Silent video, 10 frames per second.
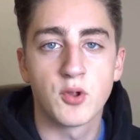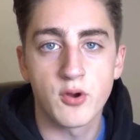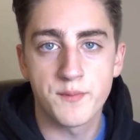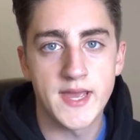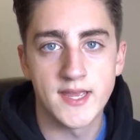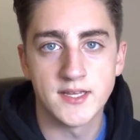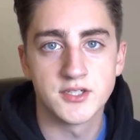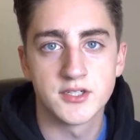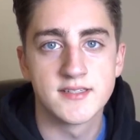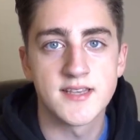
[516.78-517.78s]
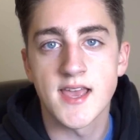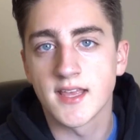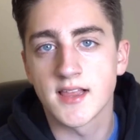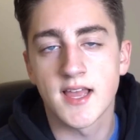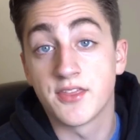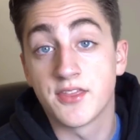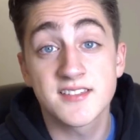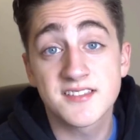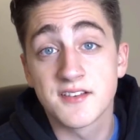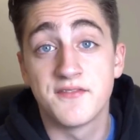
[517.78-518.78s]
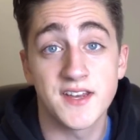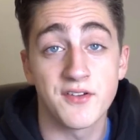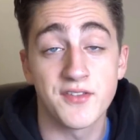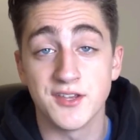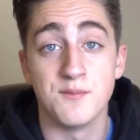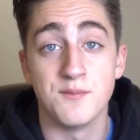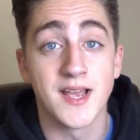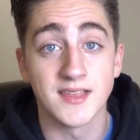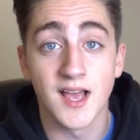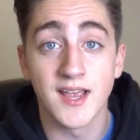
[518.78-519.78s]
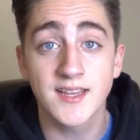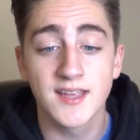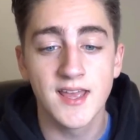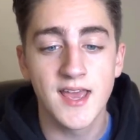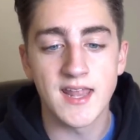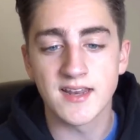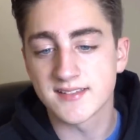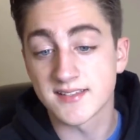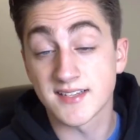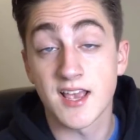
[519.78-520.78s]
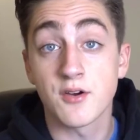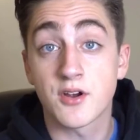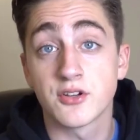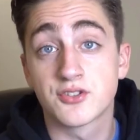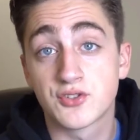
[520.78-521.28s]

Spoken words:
Although it is not necessary for Danny to make the same jokes as this YouTuber,